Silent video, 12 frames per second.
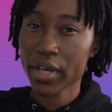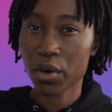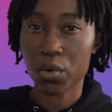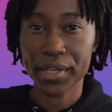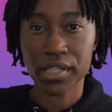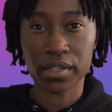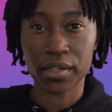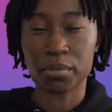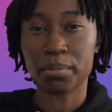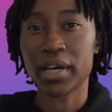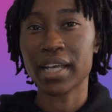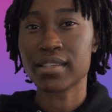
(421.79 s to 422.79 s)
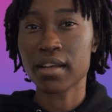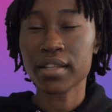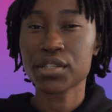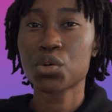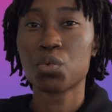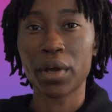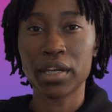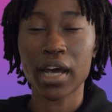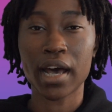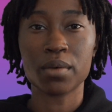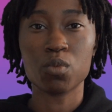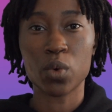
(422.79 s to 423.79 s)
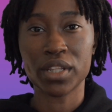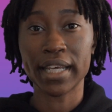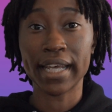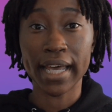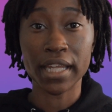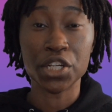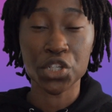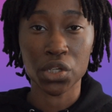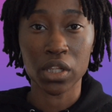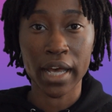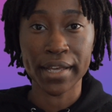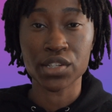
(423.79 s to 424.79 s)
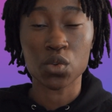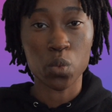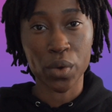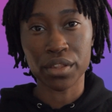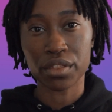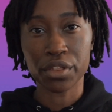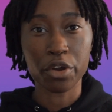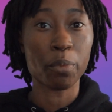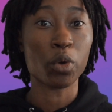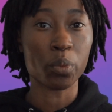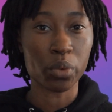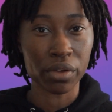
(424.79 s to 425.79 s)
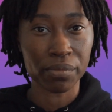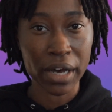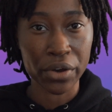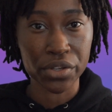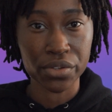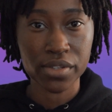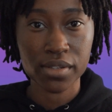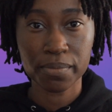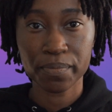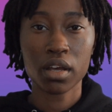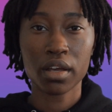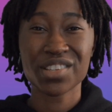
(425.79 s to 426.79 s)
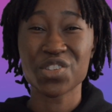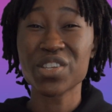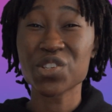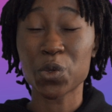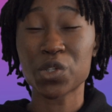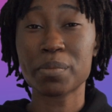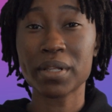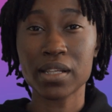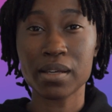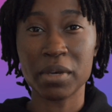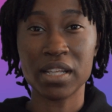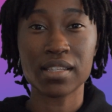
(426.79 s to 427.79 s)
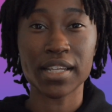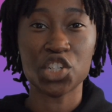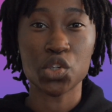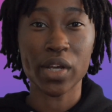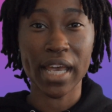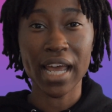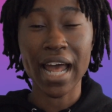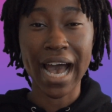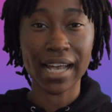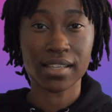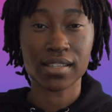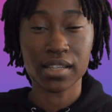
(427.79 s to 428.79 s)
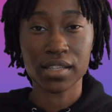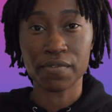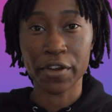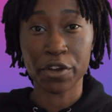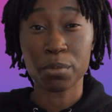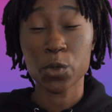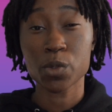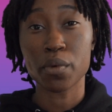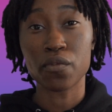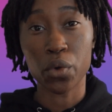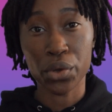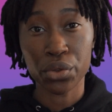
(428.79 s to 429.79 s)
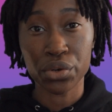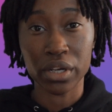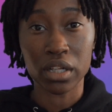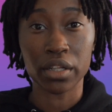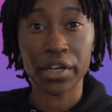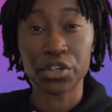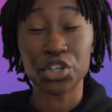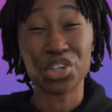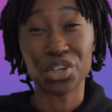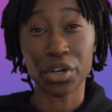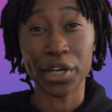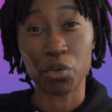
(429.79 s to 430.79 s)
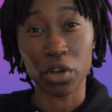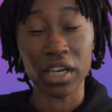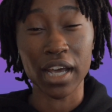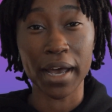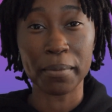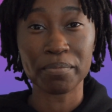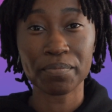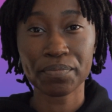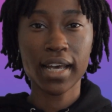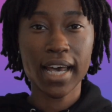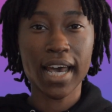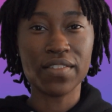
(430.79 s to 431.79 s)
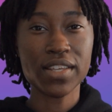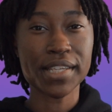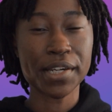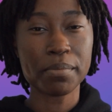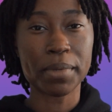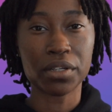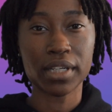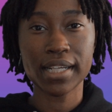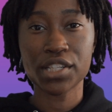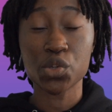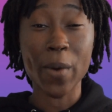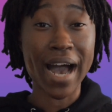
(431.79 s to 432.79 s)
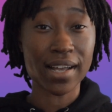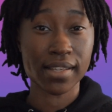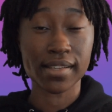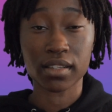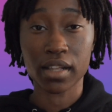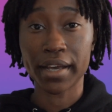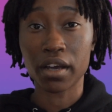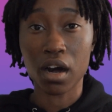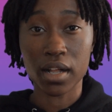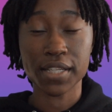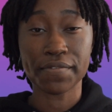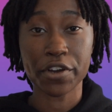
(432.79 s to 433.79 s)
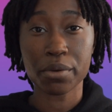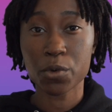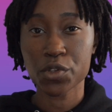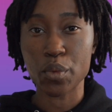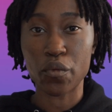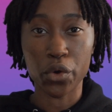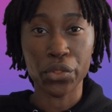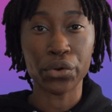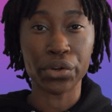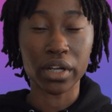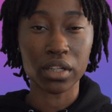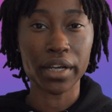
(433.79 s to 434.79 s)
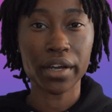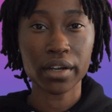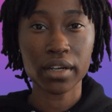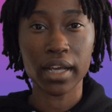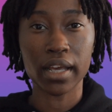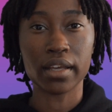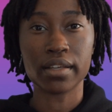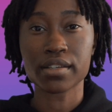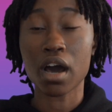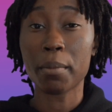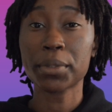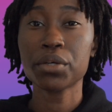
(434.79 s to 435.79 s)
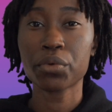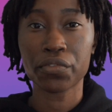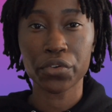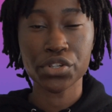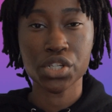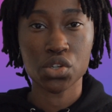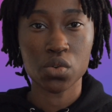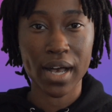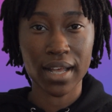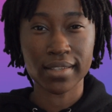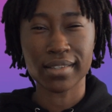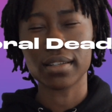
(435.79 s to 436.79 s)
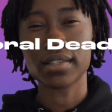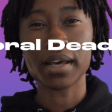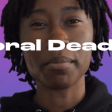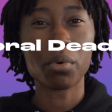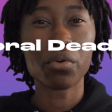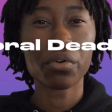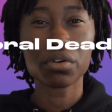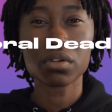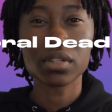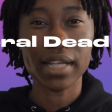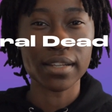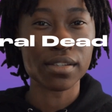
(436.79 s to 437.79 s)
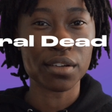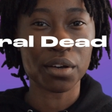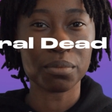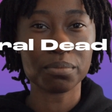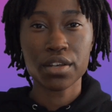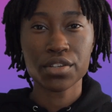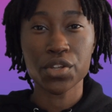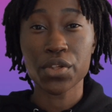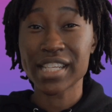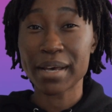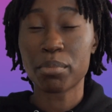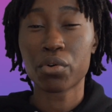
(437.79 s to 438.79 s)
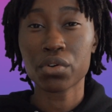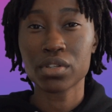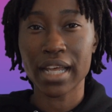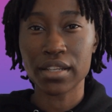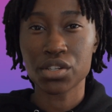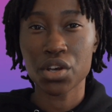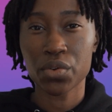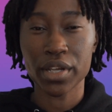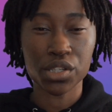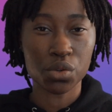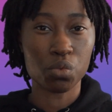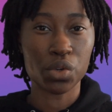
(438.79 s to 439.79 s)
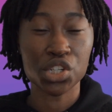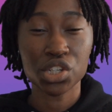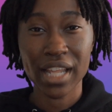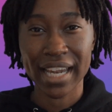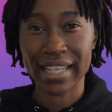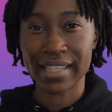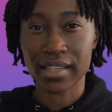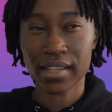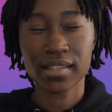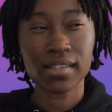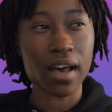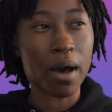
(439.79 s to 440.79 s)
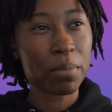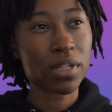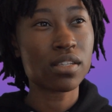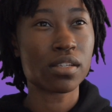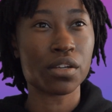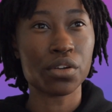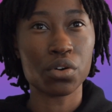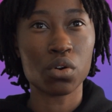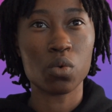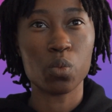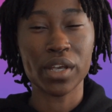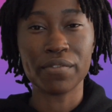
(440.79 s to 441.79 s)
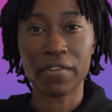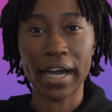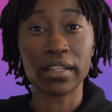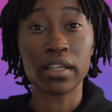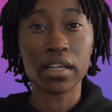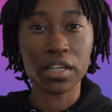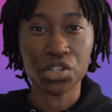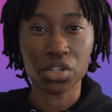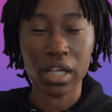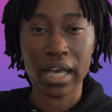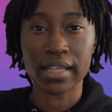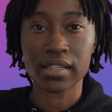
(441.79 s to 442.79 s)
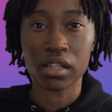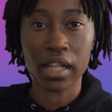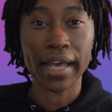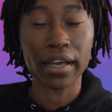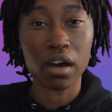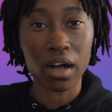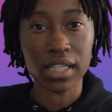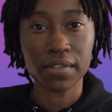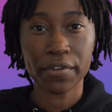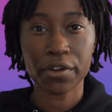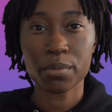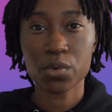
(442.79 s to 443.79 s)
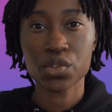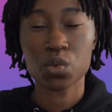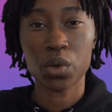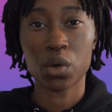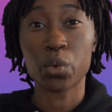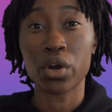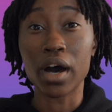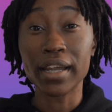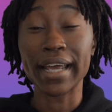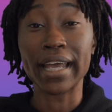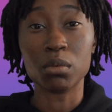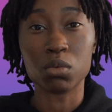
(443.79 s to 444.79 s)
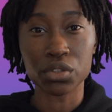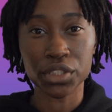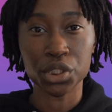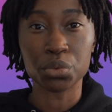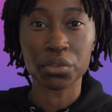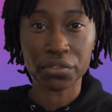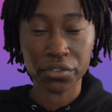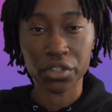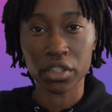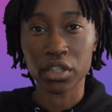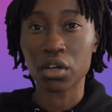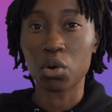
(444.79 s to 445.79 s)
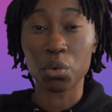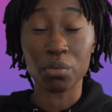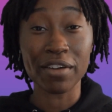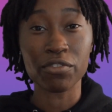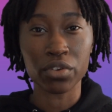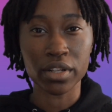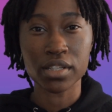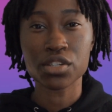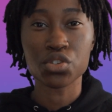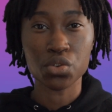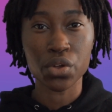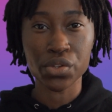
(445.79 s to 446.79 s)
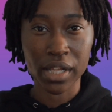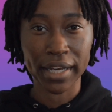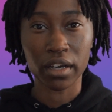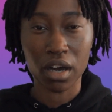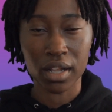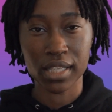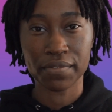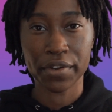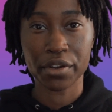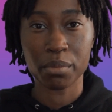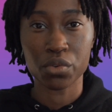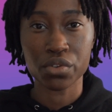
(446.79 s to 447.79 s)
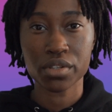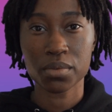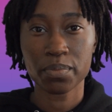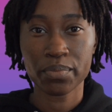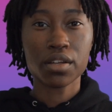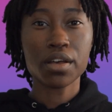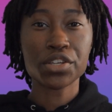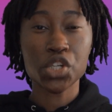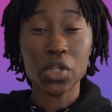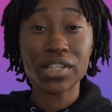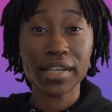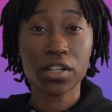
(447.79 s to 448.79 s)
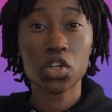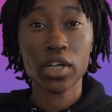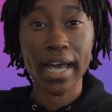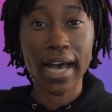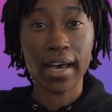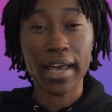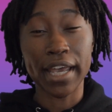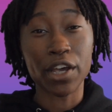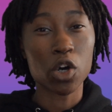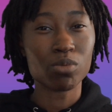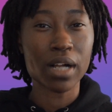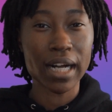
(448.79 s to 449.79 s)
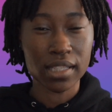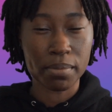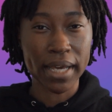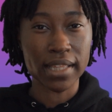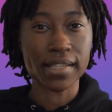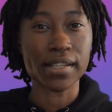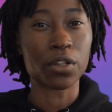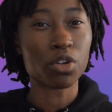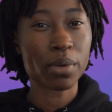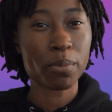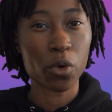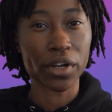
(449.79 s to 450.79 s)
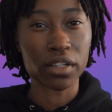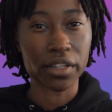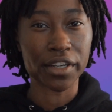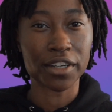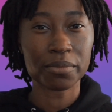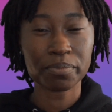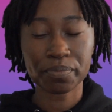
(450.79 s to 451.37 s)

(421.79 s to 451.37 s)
get hoisted, but it's not until runtime when they get initialized with their appropriate values. So this ultimately means that you can't access these variables before they're declared during runtime. And this inability to access let and const variables before they're declared is commonly referred to as the temporal dead zone. So the temporal dead zone is the region that exists up until we finally initialize let and const variables where we're unable to refer or reference to those let and const variables. So let's take a look at a code block to make this a little bit more clear.